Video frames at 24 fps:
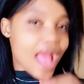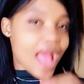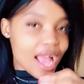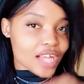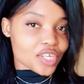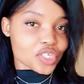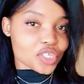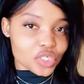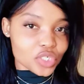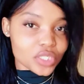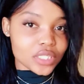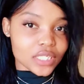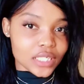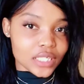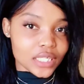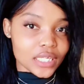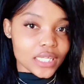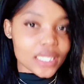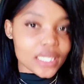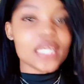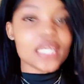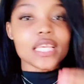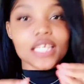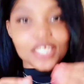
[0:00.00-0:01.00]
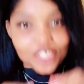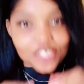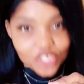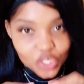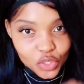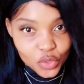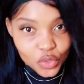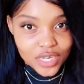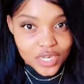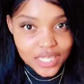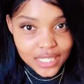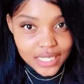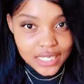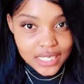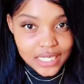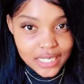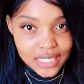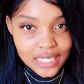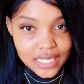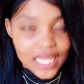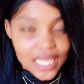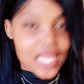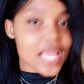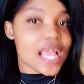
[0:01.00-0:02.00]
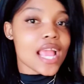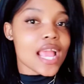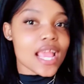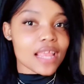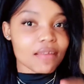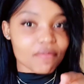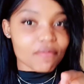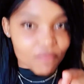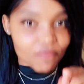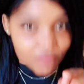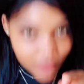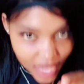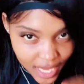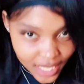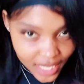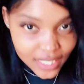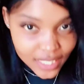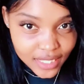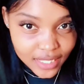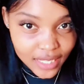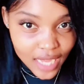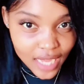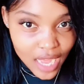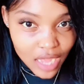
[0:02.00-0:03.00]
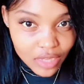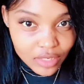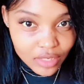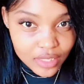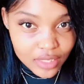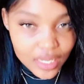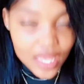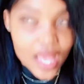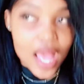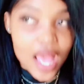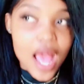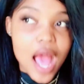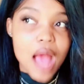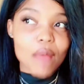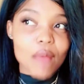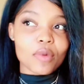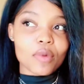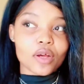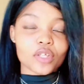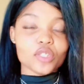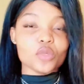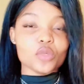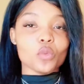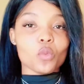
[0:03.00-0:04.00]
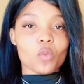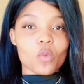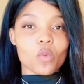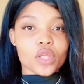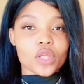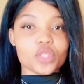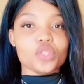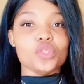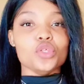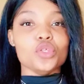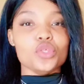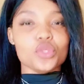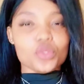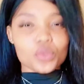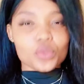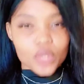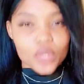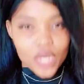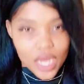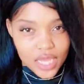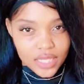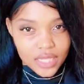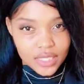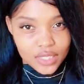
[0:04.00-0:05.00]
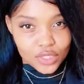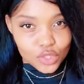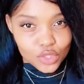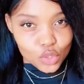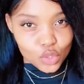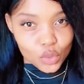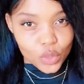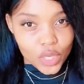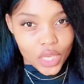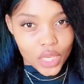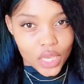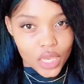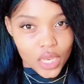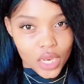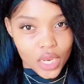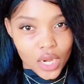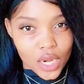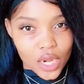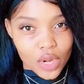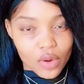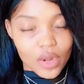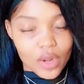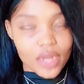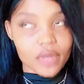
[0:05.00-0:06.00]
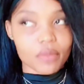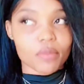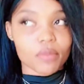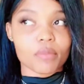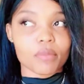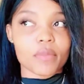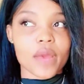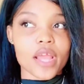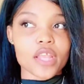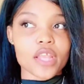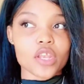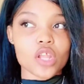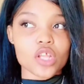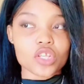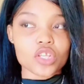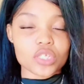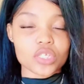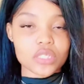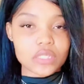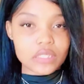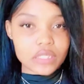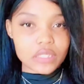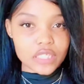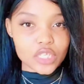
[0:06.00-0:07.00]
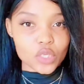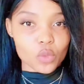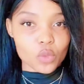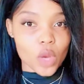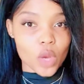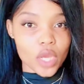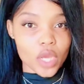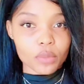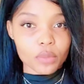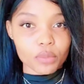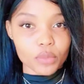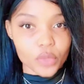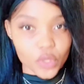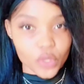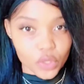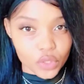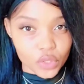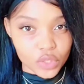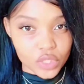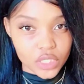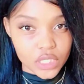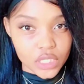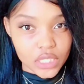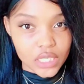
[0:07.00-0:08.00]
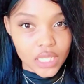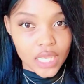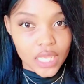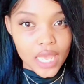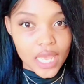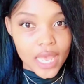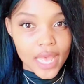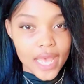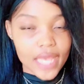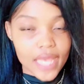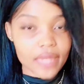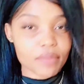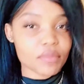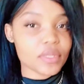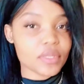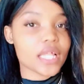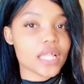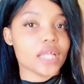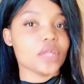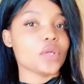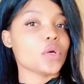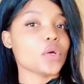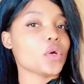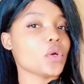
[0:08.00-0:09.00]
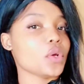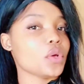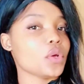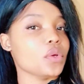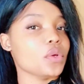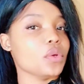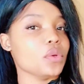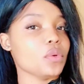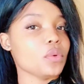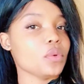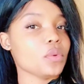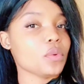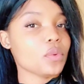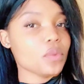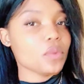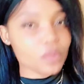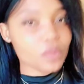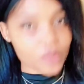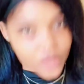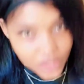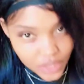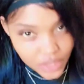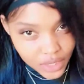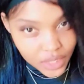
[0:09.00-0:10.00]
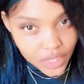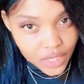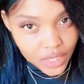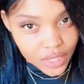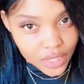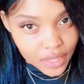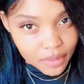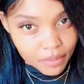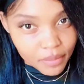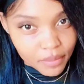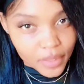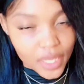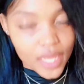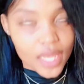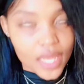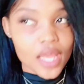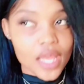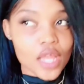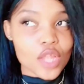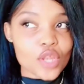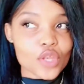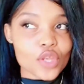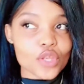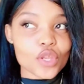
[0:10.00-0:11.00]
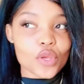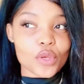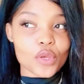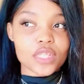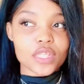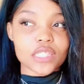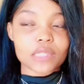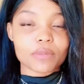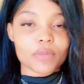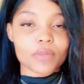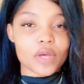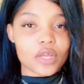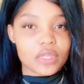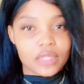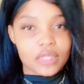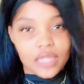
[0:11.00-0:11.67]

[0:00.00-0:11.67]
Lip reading: actually interested in finding out about what you guys are doing, right? By not just seeing one post and be like, oh, we see them. No, it's about